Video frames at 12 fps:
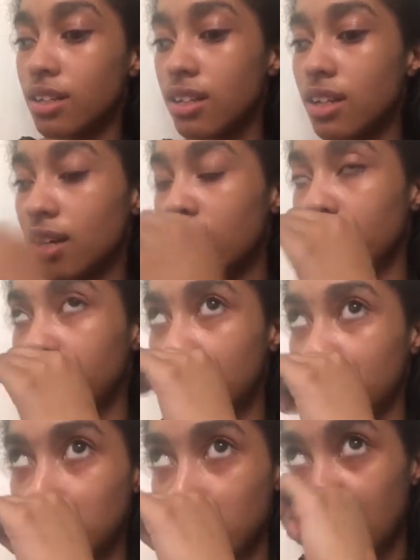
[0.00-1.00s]
of just,
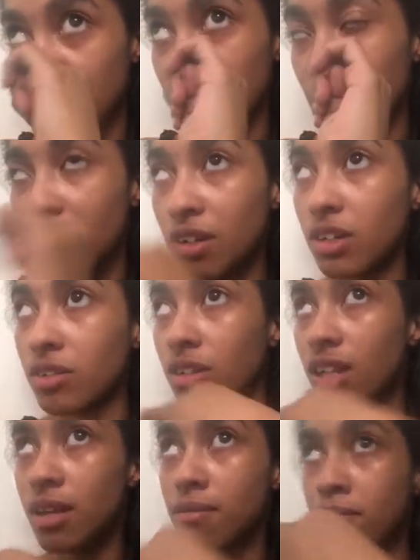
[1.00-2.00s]

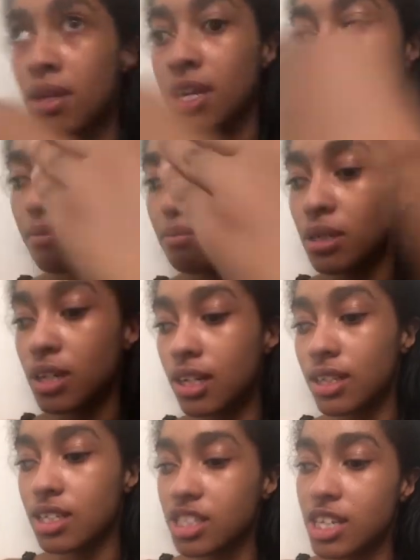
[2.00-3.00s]
them being put on
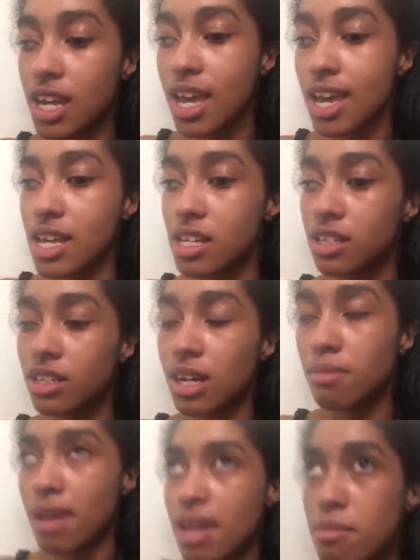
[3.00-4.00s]
the site,
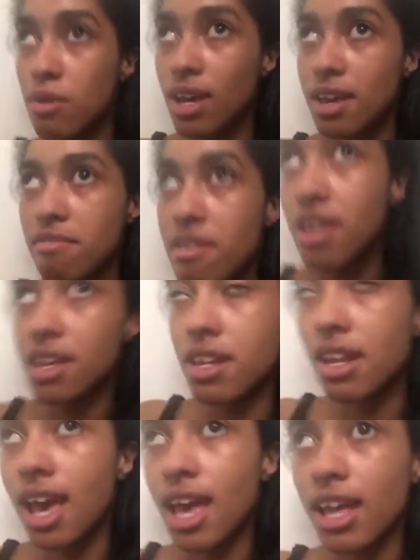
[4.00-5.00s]
Animal Haven,
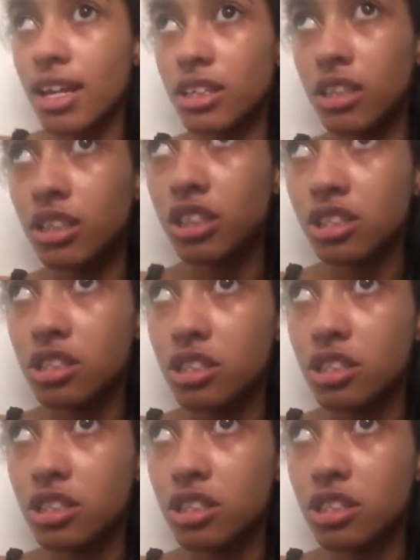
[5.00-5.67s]
and just